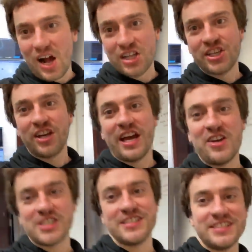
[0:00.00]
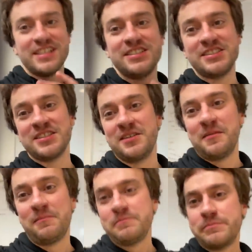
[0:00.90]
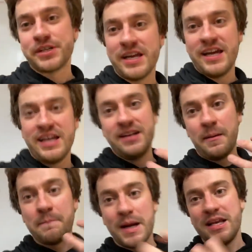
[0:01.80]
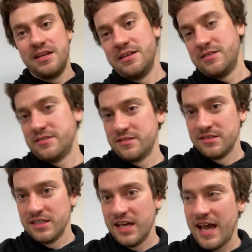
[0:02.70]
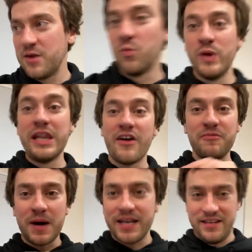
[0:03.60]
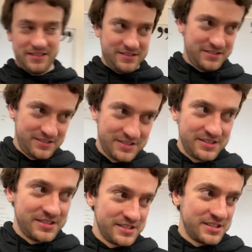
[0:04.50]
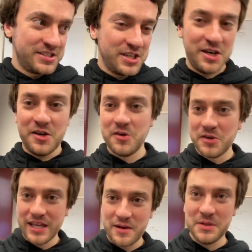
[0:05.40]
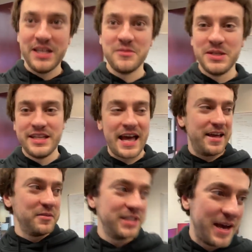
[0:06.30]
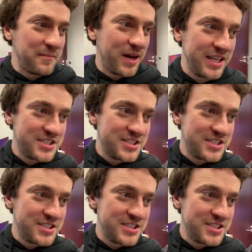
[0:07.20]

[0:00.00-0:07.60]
Hyundai harnesses bring in money, and we love money. So yeah, we need we need that we need that money.